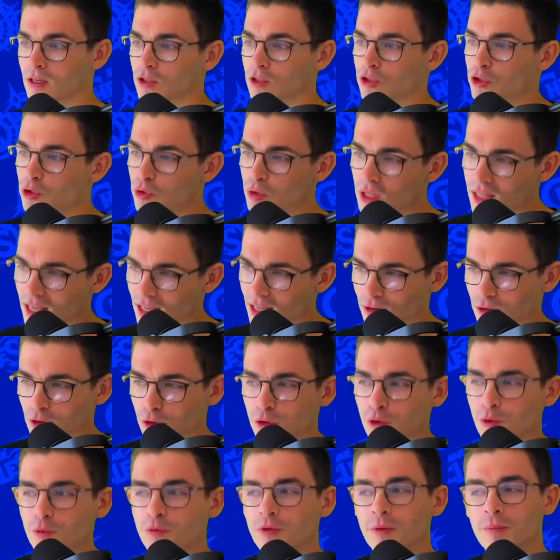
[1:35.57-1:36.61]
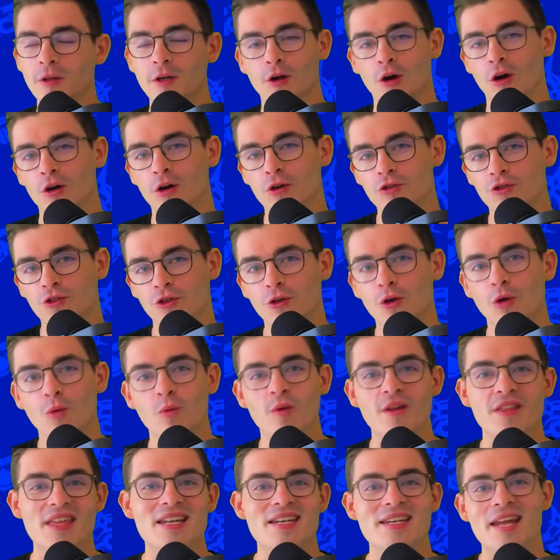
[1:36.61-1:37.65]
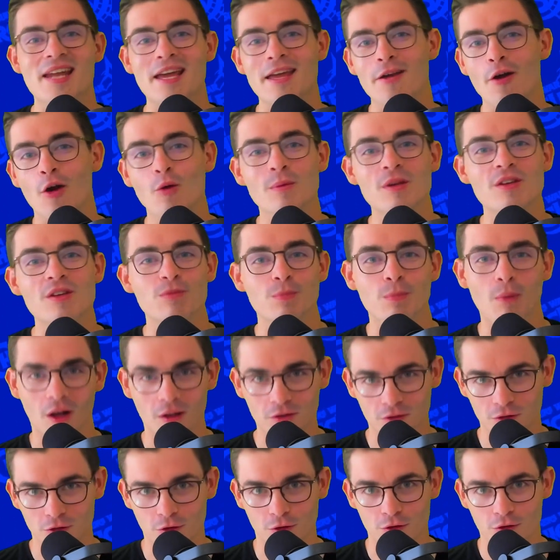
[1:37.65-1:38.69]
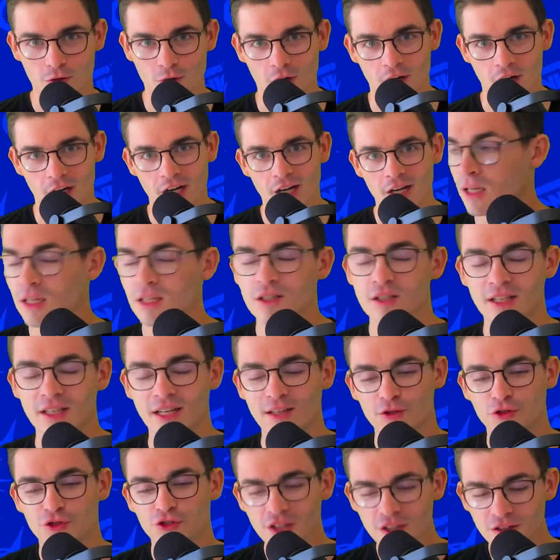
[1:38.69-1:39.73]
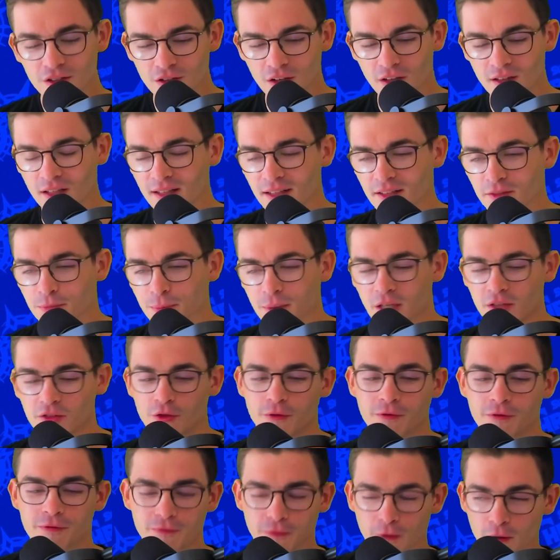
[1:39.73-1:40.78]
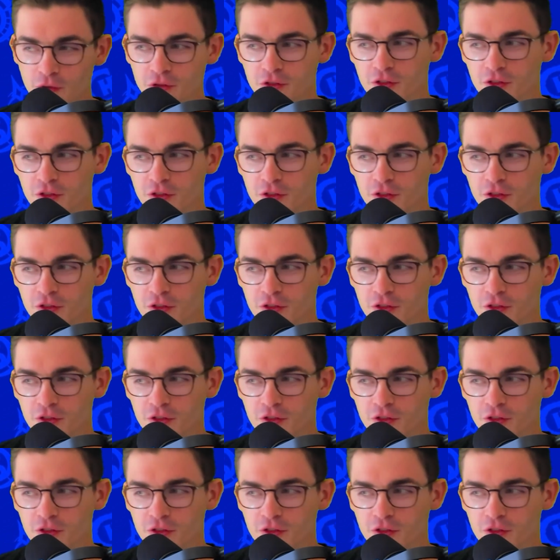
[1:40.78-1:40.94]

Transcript: You can get Lulu from the Guard Journal within Naomi's Monster Story. Now she is on the list because her first